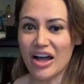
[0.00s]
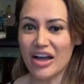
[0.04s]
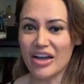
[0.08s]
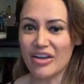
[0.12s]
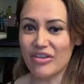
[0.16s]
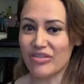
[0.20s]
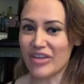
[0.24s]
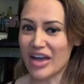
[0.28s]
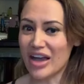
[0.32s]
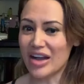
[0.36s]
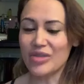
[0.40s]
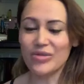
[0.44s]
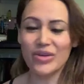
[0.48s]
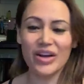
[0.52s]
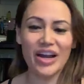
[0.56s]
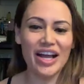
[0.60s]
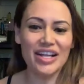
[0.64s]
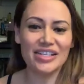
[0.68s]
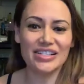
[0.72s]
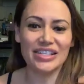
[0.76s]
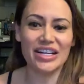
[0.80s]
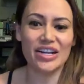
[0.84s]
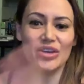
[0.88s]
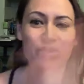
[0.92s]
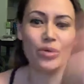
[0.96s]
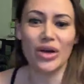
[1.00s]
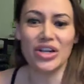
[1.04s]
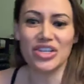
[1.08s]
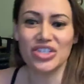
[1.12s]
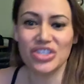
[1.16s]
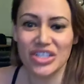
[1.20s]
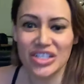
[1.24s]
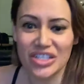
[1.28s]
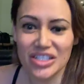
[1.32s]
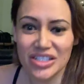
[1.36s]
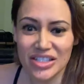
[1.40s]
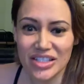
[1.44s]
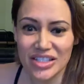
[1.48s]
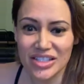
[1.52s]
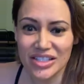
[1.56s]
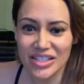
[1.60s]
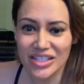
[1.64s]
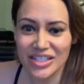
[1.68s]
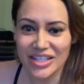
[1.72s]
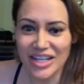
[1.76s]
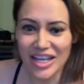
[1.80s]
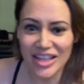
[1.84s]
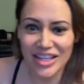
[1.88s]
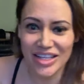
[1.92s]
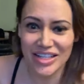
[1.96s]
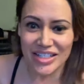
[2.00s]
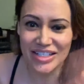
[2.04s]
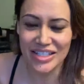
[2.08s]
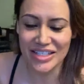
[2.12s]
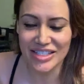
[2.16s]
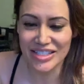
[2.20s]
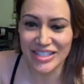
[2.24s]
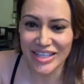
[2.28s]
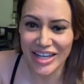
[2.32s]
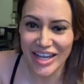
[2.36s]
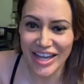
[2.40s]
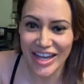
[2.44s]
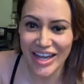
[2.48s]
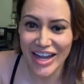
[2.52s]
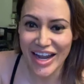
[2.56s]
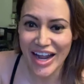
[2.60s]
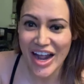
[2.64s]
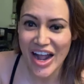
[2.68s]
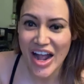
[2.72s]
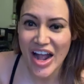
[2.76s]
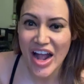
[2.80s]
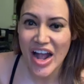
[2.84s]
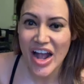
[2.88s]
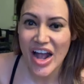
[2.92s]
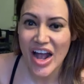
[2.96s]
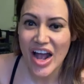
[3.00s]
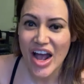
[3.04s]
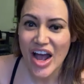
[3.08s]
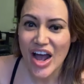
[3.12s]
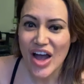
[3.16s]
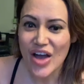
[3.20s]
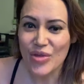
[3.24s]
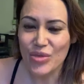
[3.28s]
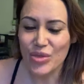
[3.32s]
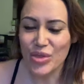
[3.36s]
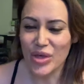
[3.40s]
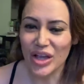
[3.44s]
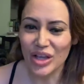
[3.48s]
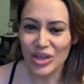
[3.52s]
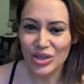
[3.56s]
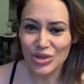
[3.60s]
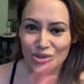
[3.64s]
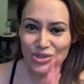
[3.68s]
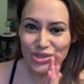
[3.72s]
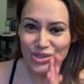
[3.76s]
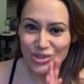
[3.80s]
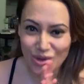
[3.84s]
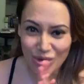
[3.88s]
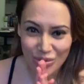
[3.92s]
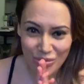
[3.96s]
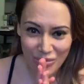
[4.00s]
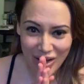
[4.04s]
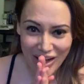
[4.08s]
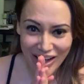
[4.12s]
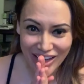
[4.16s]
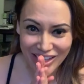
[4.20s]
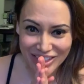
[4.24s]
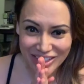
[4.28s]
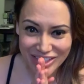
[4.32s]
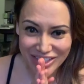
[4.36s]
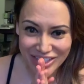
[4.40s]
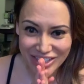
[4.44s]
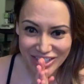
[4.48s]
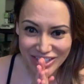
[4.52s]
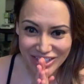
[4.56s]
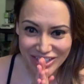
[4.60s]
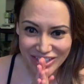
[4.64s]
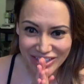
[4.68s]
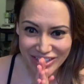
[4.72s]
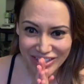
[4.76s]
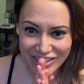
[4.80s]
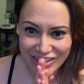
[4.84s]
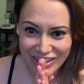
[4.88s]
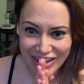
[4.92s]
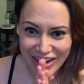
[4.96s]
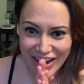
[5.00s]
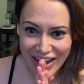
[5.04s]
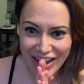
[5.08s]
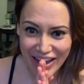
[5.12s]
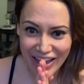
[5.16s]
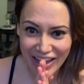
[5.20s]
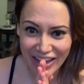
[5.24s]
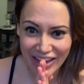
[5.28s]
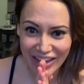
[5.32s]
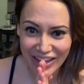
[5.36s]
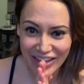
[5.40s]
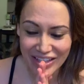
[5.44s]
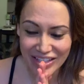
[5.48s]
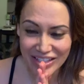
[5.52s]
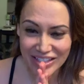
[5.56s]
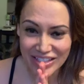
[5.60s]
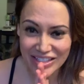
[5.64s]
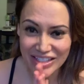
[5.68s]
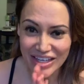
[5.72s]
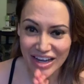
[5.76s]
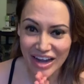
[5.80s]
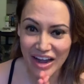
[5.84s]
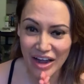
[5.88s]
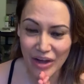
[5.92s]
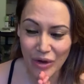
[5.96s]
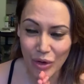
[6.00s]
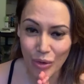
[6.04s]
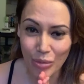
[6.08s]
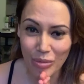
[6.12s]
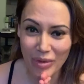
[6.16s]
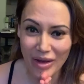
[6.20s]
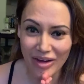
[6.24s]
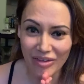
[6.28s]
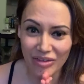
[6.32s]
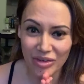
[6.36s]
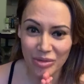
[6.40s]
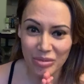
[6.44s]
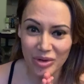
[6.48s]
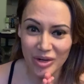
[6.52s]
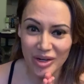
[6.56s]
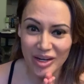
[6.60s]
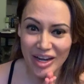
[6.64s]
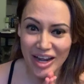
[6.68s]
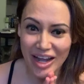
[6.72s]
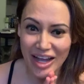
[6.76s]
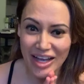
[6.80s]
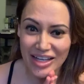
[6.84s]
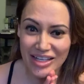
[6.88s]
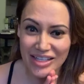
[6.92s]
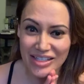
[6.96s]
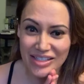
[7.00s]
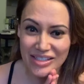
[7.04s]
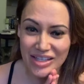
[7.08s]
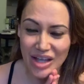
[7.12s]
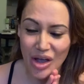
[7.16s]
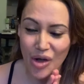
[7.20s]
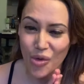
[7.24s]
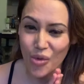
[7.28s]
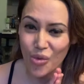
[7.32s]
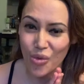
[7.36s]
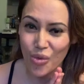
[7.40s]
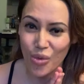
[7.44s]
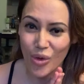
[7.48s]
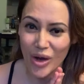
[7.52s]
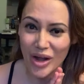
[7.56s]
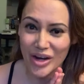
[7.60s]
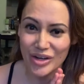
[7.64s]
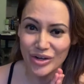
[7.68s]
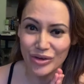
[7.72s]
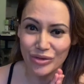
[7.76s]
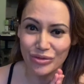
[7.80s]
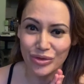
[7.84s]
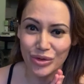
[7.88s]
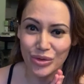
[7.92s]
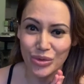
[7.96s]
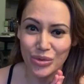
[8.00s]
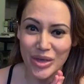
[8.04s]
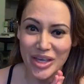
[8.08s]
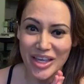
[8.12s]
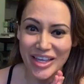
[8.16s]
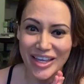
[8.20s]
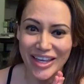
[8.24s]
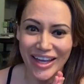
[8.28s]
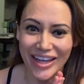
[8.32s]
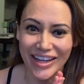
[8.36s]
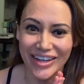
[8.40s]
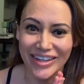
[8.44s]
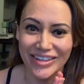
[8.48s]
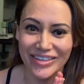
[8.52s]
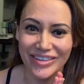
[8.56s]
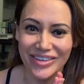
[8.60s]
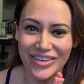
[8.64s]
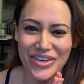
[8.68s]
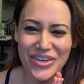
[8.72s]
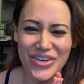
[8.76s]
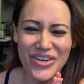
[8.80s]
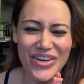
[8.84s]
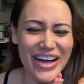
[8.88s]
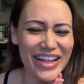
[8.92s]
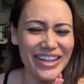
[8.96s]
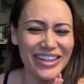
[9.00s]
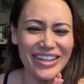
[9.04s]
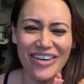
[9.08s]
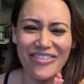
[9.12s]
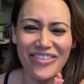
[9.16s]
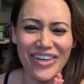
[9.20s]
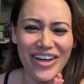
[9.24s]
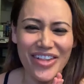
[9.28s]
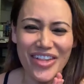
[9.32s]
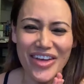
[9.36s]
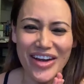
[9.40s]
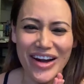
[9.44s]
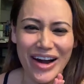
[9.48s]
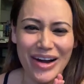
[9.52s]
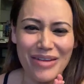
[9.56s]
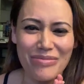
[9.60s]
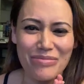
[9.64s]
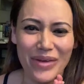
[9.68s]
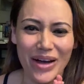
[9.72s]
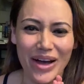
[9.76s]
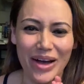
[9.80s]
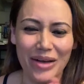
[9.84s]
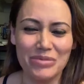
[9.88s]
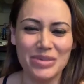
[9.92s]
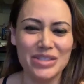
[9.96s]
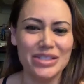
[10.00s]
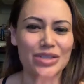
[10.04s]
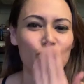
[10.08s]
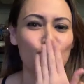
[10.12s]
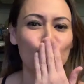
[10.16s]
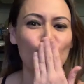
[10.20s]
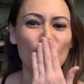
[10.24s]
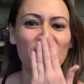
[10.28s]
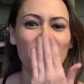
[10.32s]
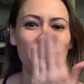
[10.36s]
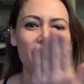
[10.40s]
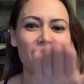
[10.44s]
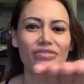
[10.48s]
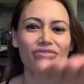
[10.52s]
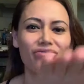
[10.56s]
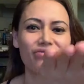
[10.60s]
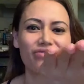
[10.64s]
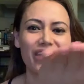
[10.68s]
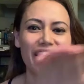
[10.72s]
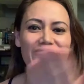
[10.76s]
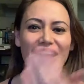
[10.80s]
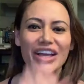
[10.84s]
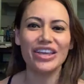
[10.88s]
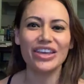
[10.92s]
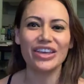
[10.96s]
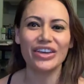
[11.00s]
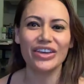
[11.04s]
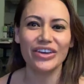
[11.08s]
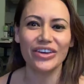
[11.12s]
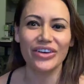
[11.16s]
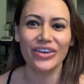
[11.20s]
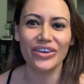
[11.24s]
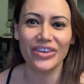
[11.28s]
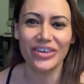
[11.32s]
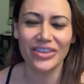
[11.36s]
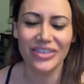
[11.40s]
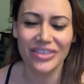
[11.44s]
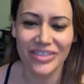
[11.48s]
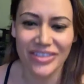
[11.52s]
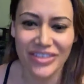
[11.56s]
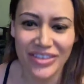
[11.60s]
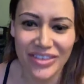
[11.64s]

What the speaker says: If anyone has any questions, nothing to say, thank you so much, and I hope everybody has a wonderful weekend. Ooh, I love all the heart bombs. Thank you.